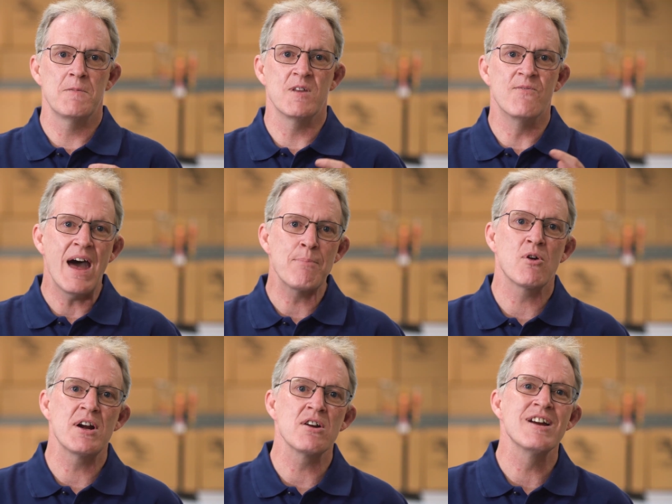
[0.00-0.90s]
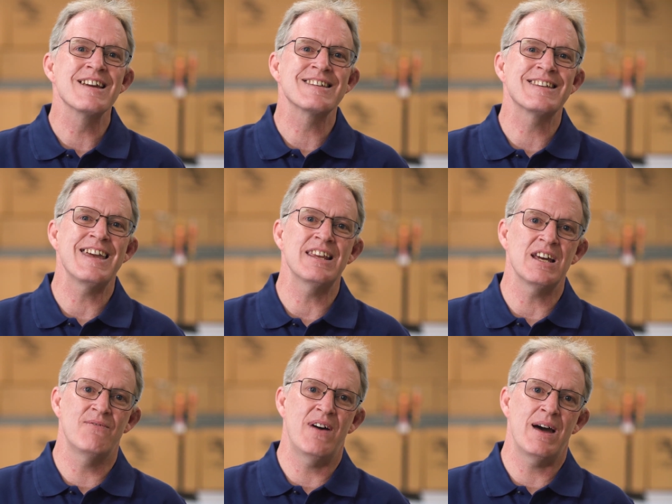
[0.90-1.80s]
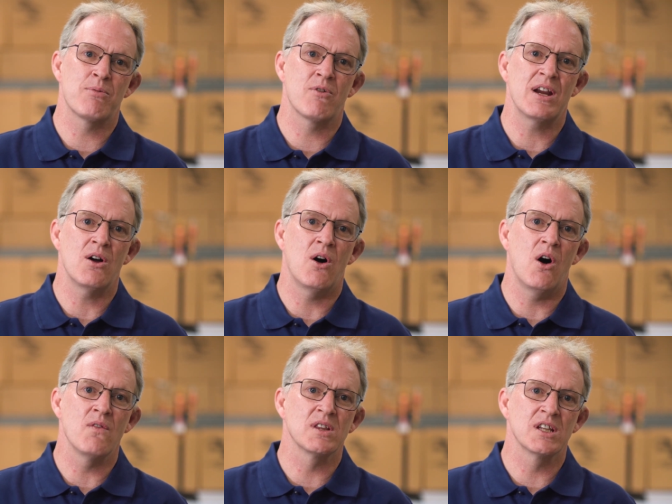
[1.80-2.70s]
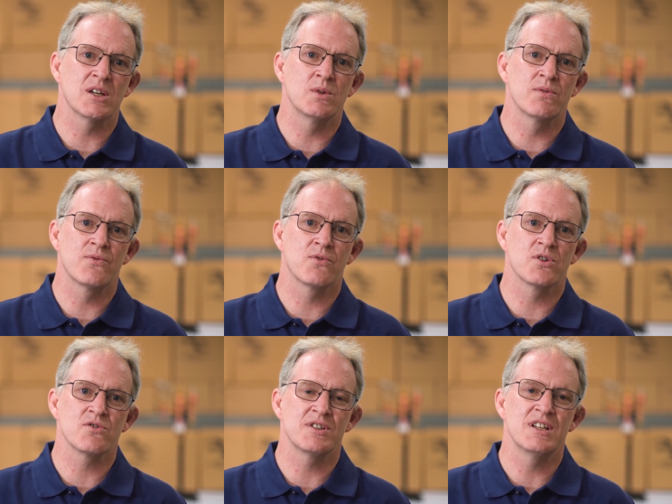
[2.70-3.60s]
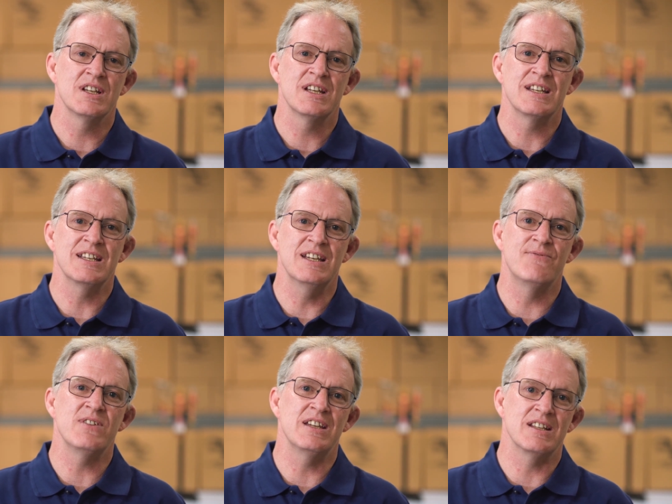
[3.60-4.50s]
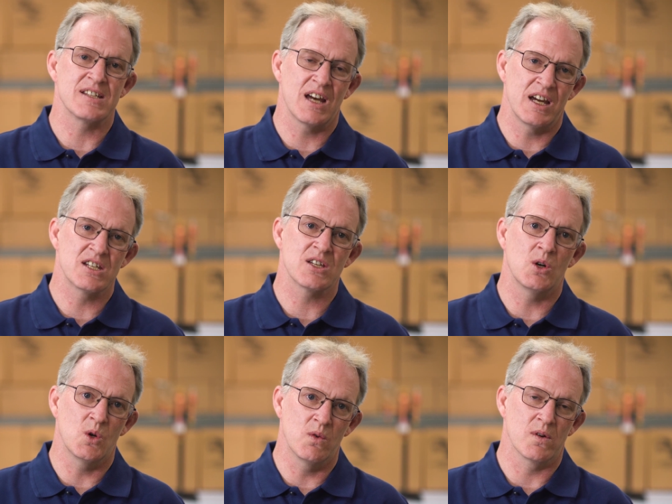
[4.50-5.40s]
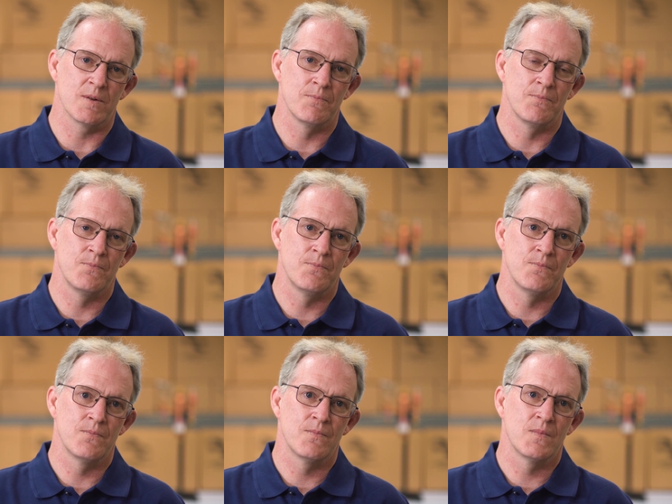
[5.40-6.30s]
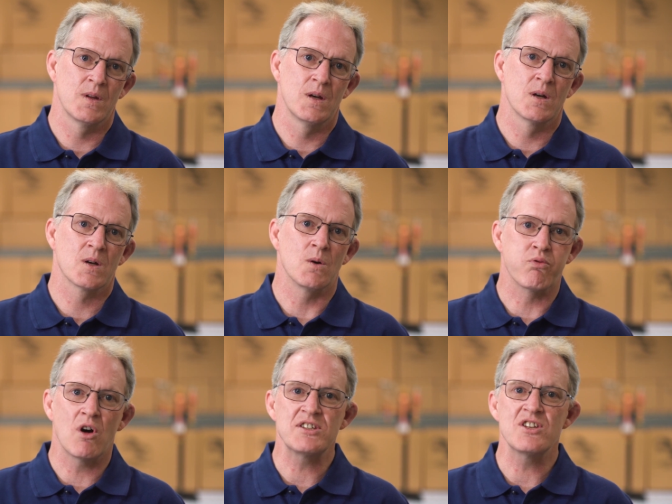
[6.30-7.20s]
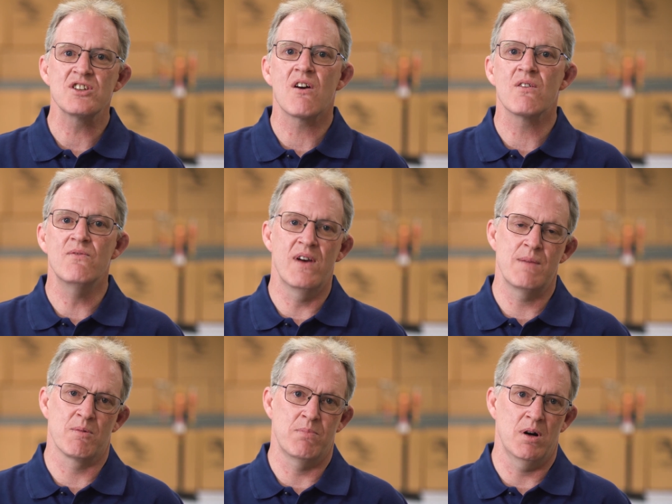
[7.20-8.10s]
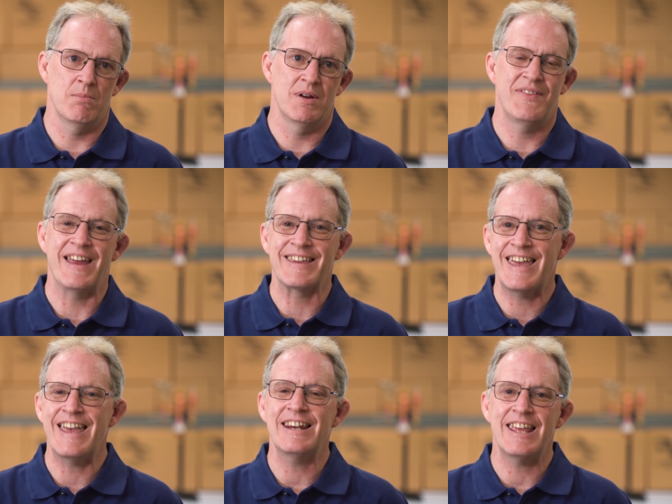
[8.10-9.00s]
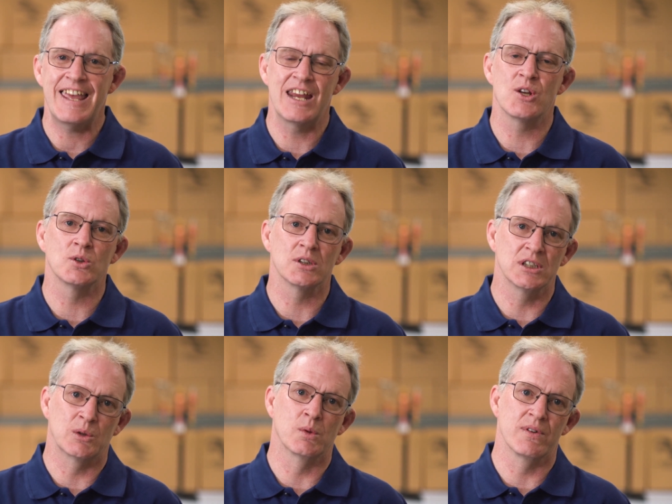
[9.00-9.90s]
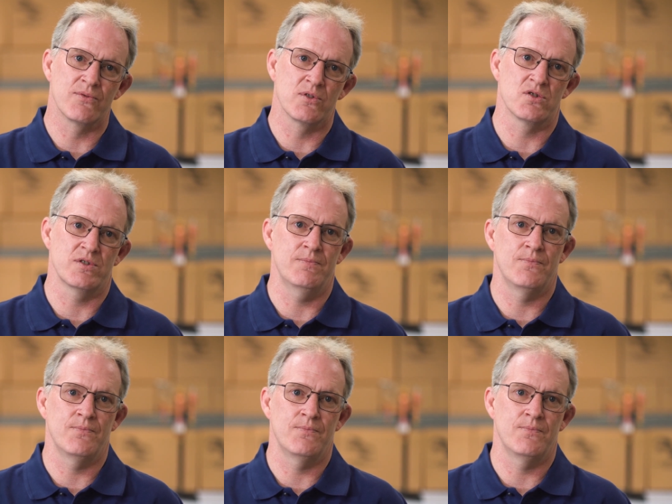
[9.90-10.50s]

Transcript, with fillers: The evaporator can't evaporate all the liquid refrigerant if it is iced over. Compressors are a vapor pump that can't handle liquid refrigerant.